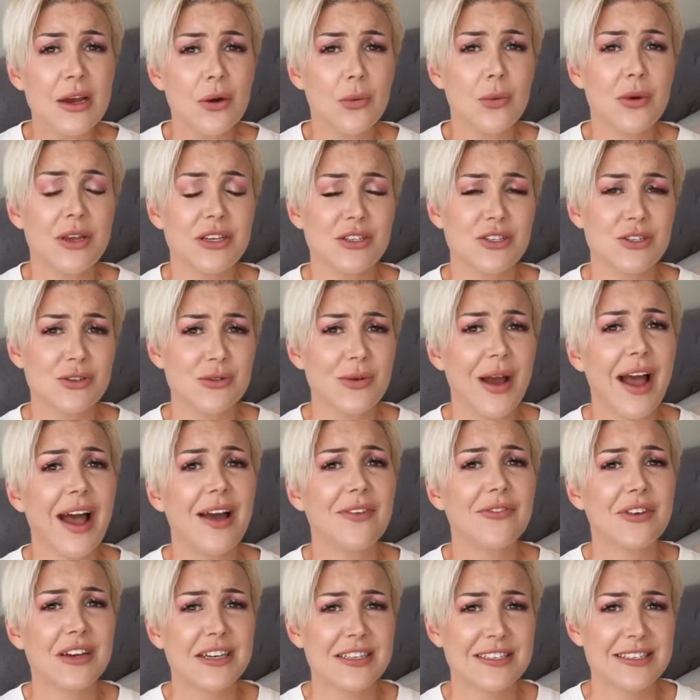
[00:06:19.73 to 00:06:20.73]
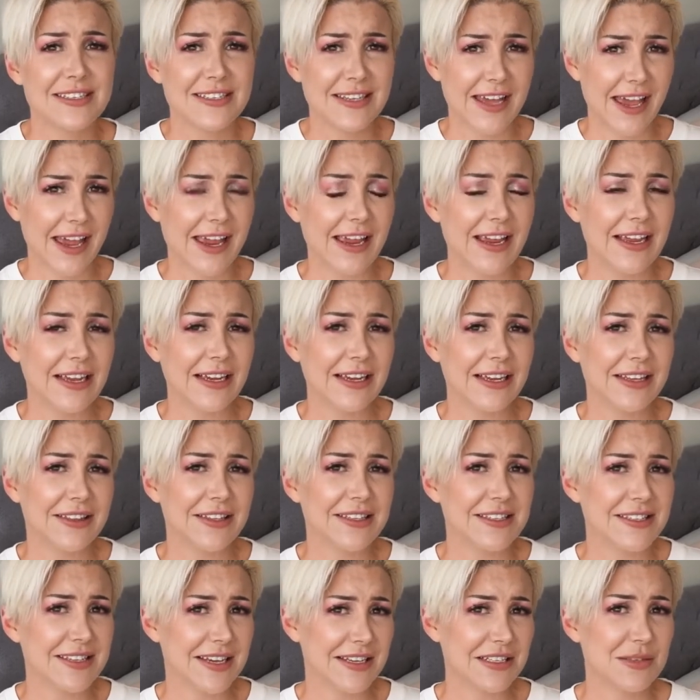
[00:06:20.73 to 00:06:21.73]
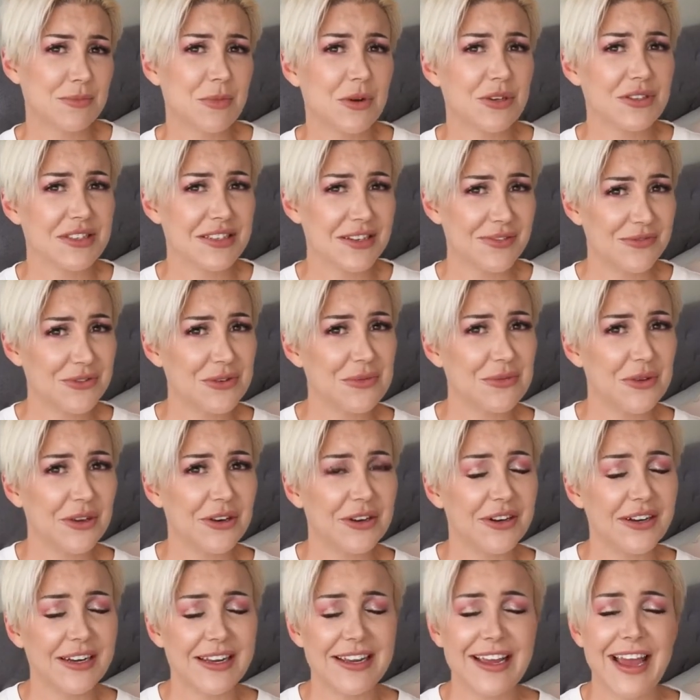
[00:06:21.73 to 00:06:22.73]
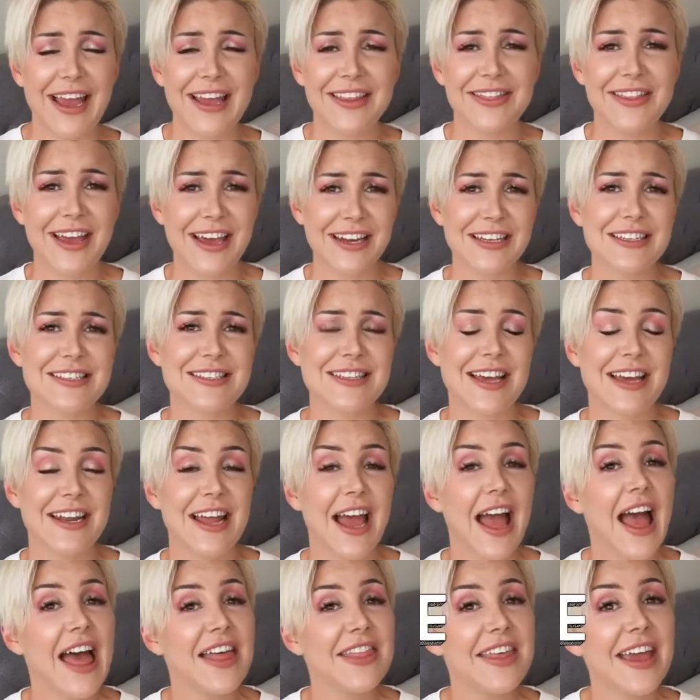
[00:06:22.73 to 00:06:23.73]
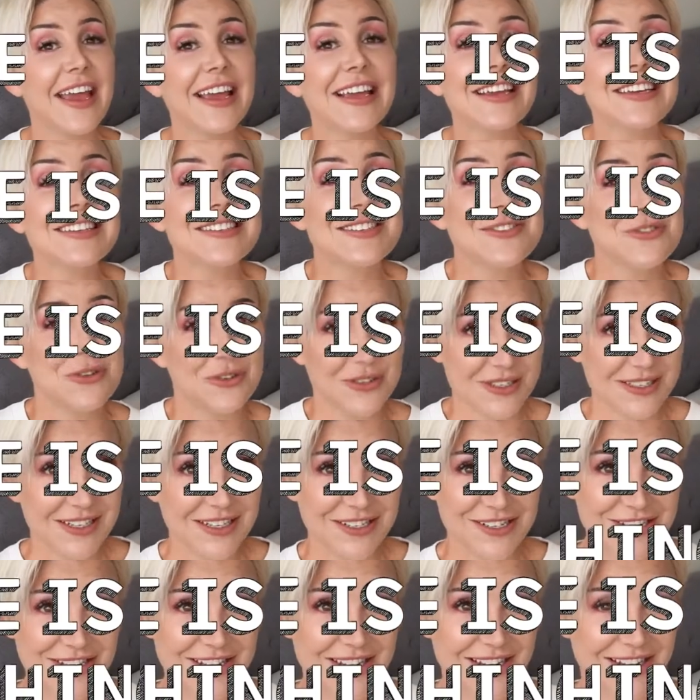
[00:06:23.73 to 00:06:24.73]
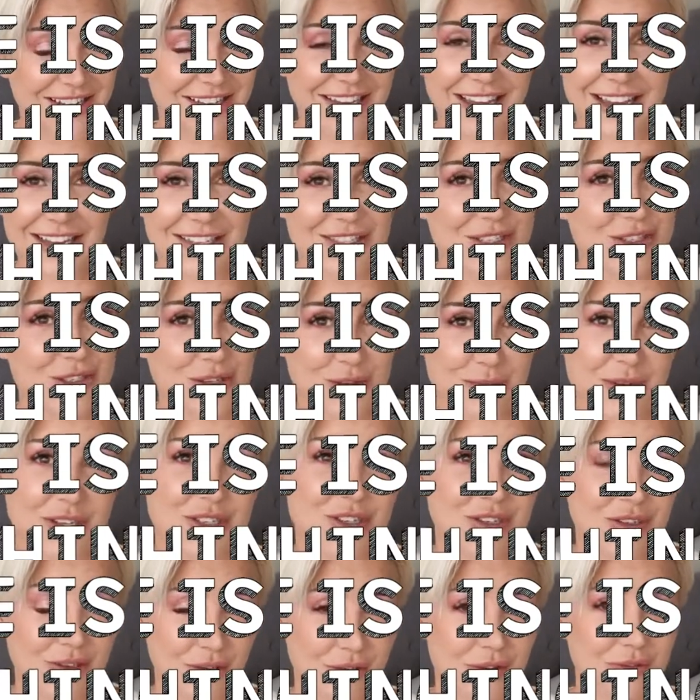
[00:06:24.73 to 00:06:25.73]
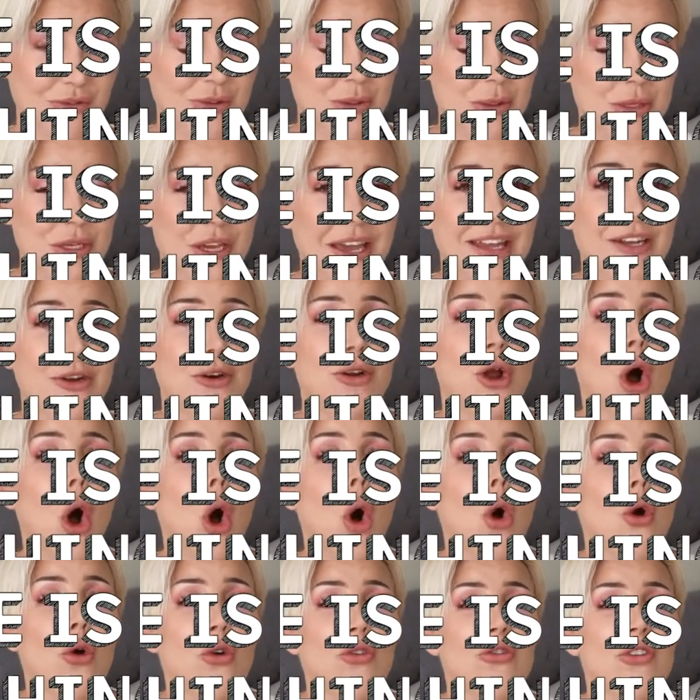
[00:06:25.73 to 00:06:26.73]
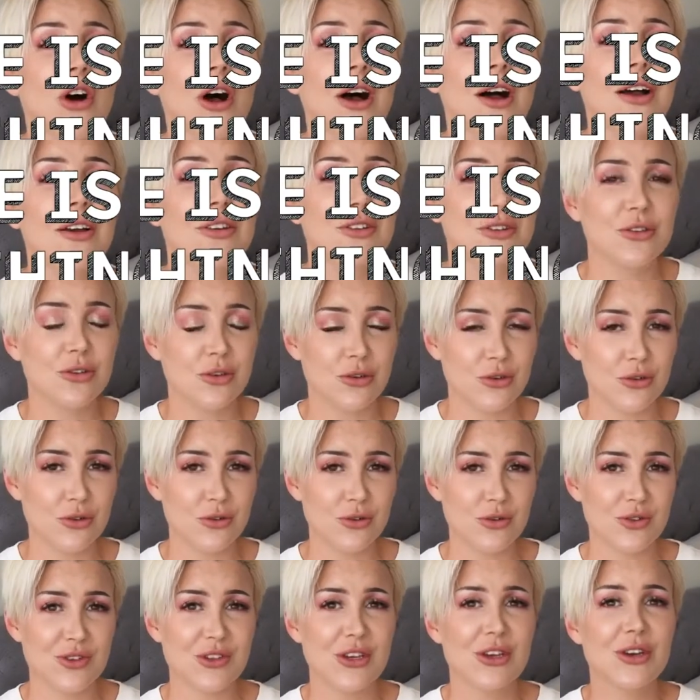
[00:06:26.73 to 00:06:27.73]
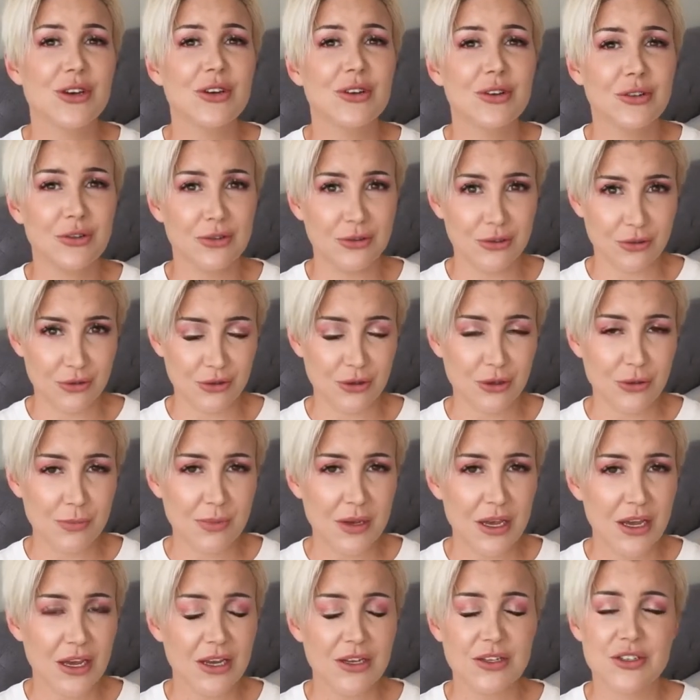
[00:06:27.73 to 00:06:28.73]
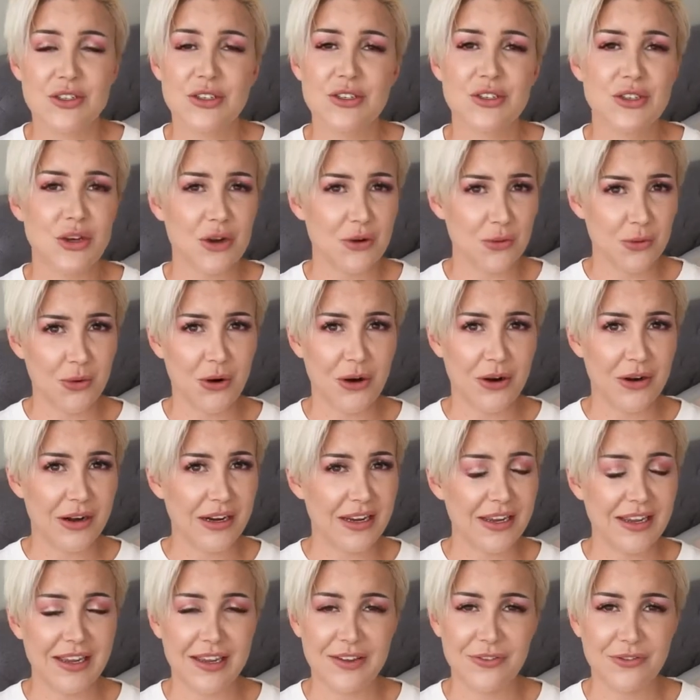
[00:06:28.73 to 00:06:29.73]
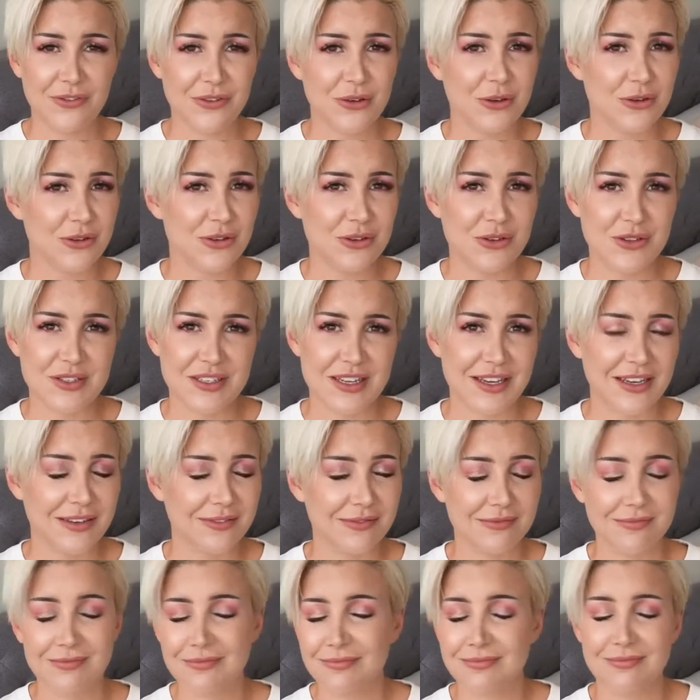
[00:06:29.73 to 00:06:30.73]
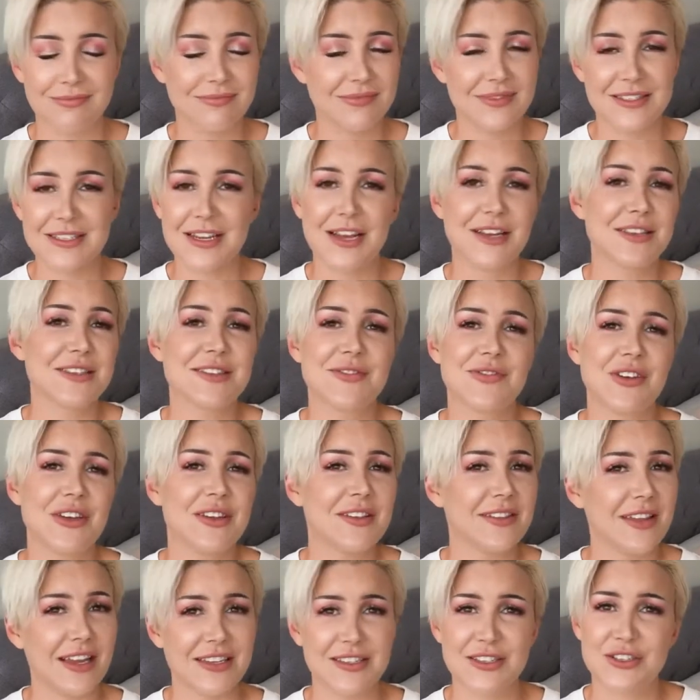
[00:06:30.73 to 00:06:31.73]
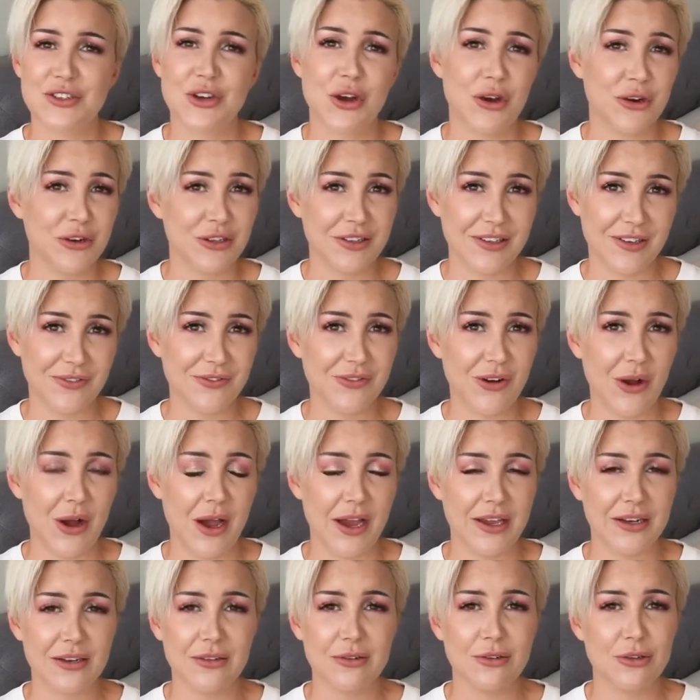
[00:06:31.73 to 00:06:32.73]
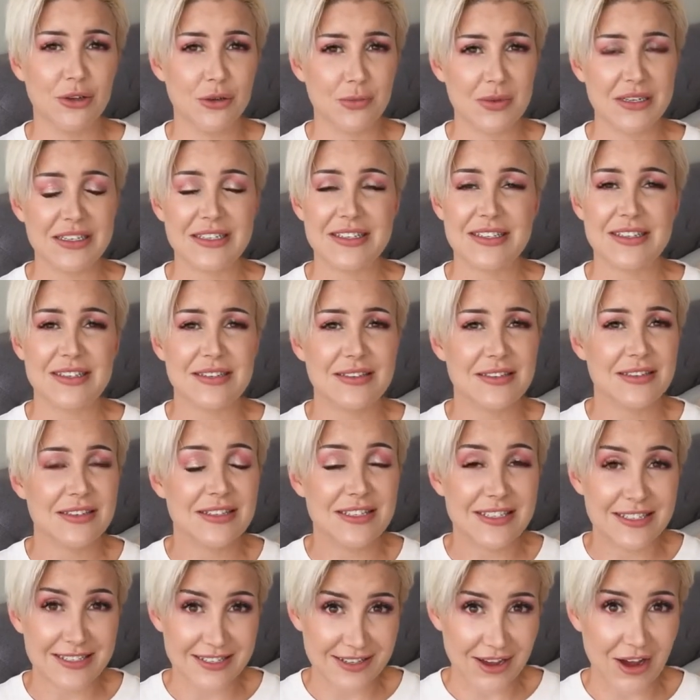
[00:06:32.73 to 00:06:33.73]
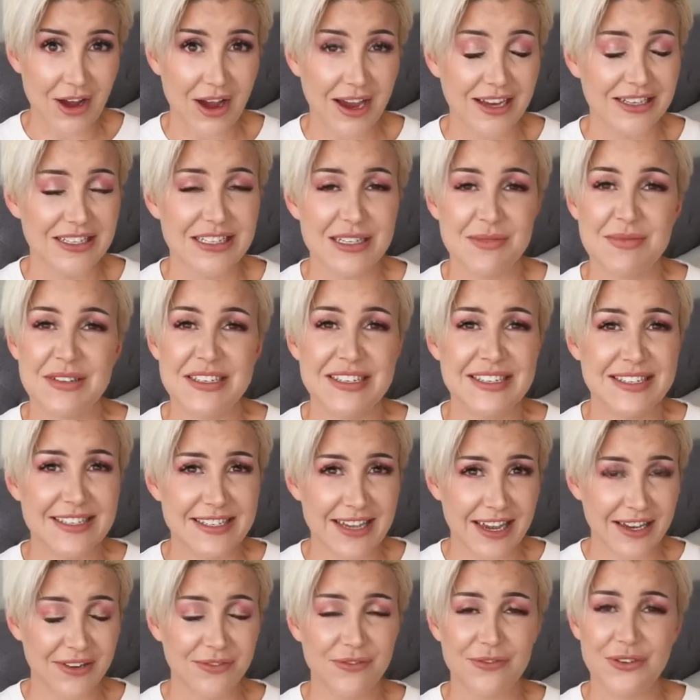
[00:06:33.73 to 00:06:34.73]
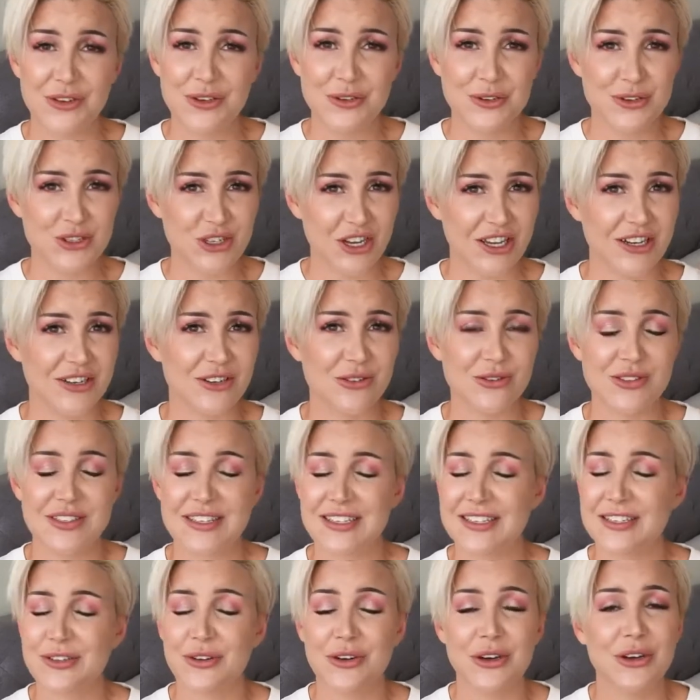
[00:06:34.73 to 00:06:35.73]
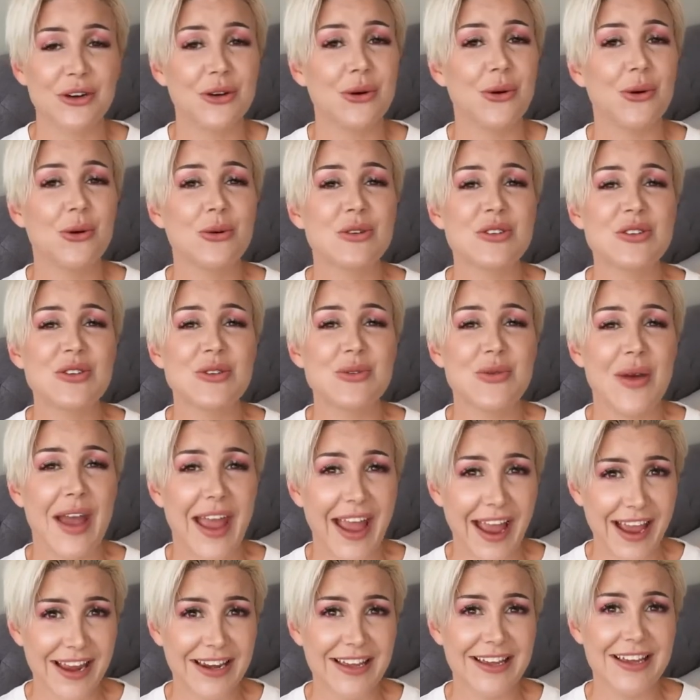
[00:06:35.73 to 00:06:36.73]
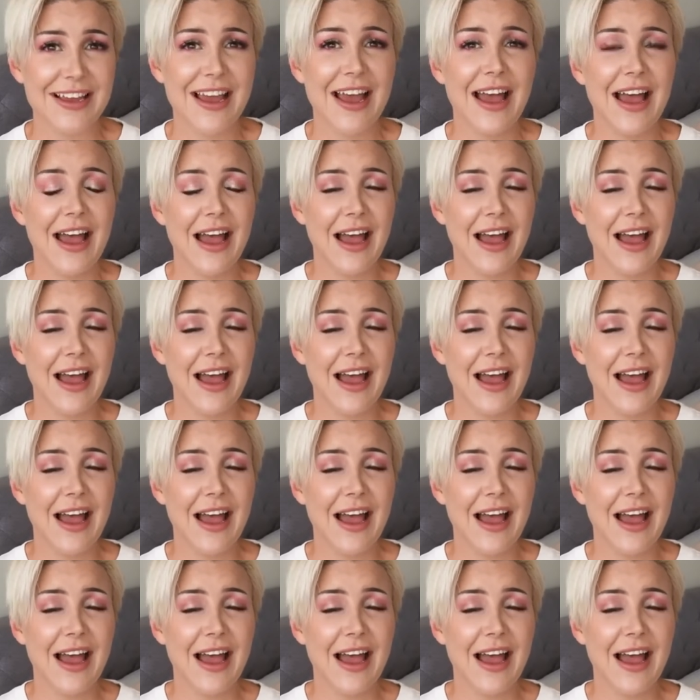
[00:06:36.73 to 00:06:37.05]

We do have a saying in the sex positive community, and that is that there is no such thing as too much lube. You cannot overuse lube, so don't worry if you're using tons of it. That's totally fine. Lube is designed to be safe for your genitals. It's not going to cause you any